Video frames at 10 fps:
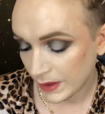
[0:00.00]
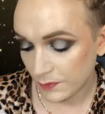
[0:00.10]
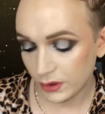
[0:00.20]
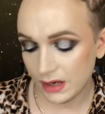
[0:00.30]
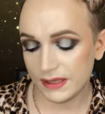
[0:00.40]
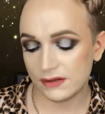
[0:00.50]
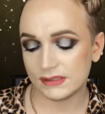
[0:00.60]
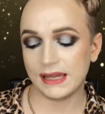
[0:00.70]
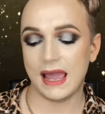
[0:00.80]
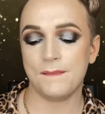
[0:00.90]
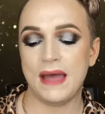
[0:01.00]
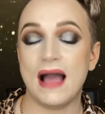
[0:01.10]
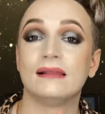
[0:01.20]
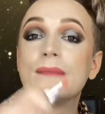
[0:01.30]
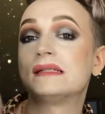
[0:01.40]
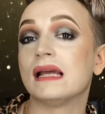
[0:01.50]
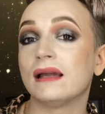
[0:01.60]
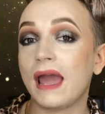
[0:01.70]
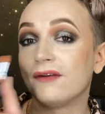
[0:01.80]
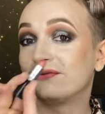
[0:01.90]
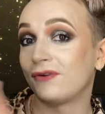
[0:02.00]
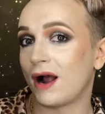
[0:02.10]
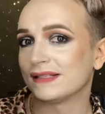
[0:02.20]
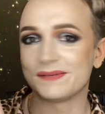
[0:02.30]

We're going to be using a MAC lipstick, a Frost